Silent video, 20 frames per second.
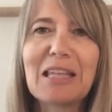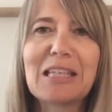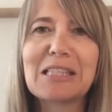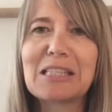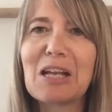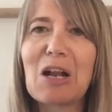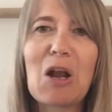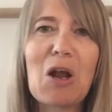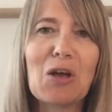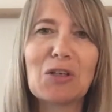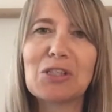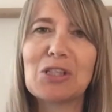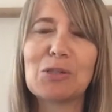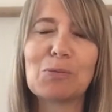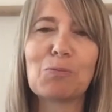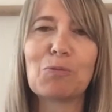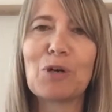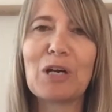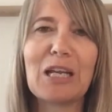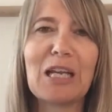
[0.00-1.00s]
This class
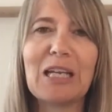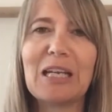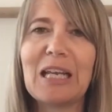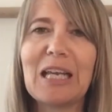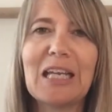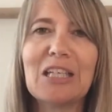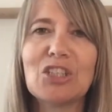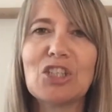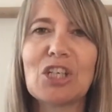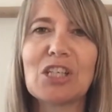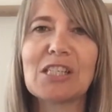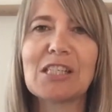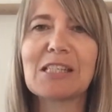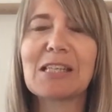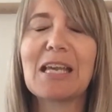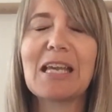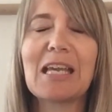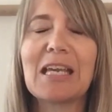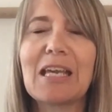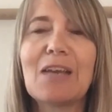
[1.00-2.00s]
is brilliant.
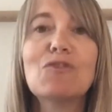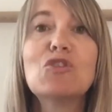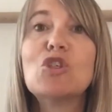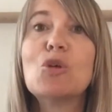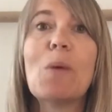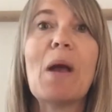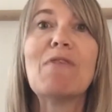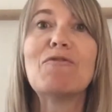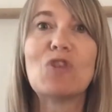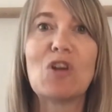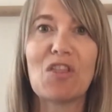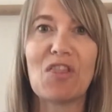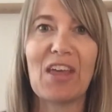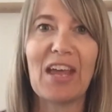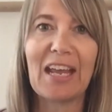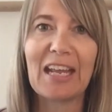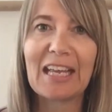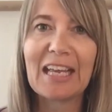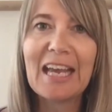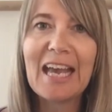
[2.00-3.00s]
It gives you
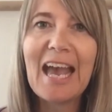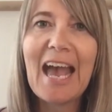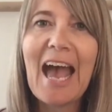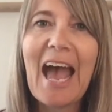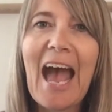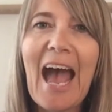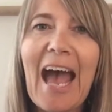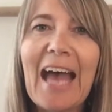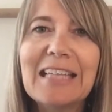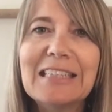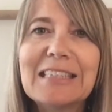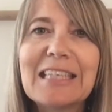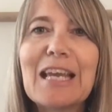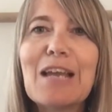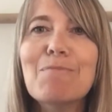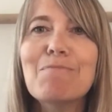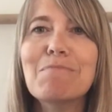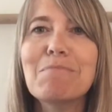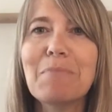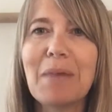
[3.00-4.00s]
everything and
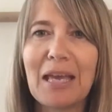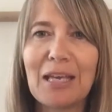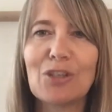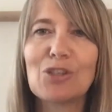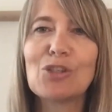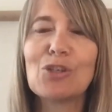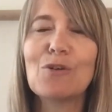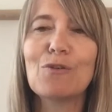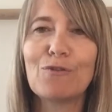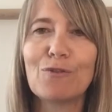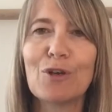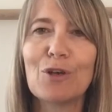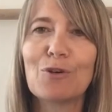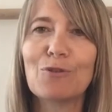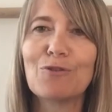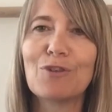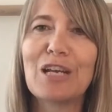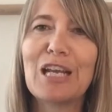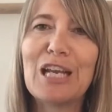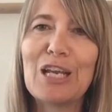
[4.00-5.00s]
it makes you
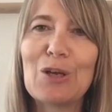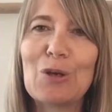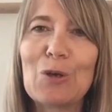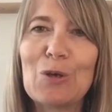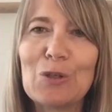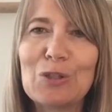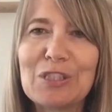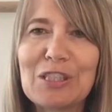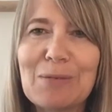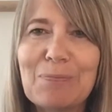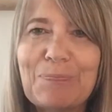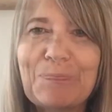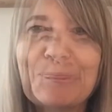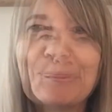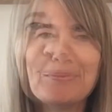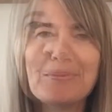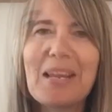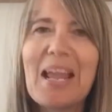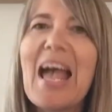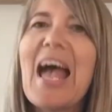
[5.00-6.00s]
feel really good.
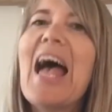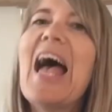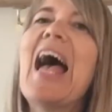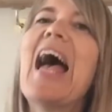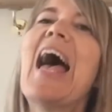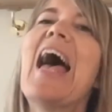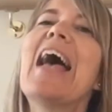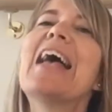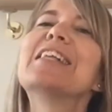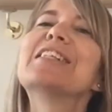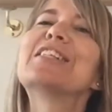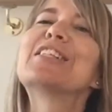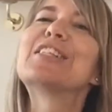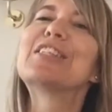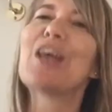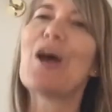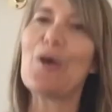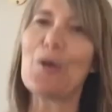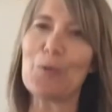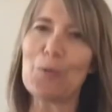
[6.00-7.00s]

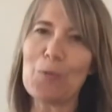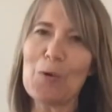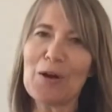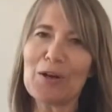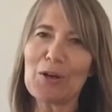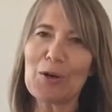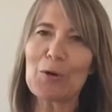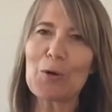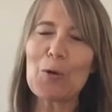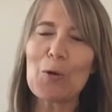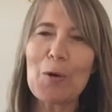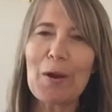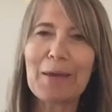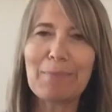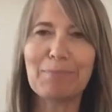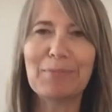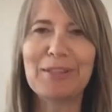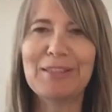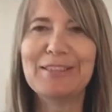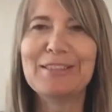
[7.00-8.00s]
So what
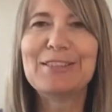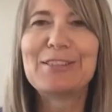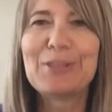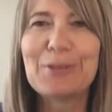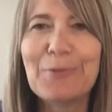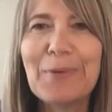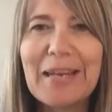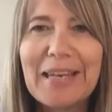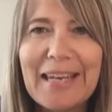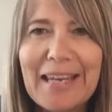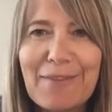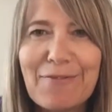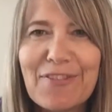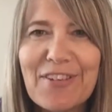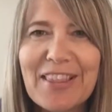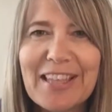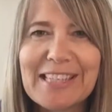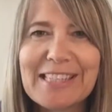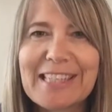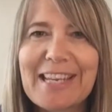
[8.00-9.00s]
equipment do we need
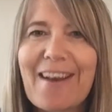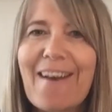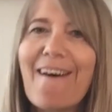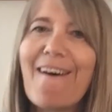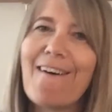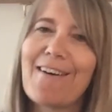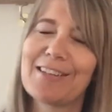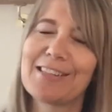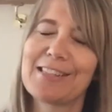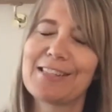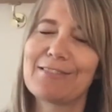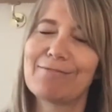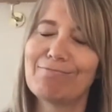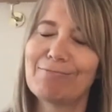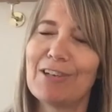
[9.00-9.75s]
for this class?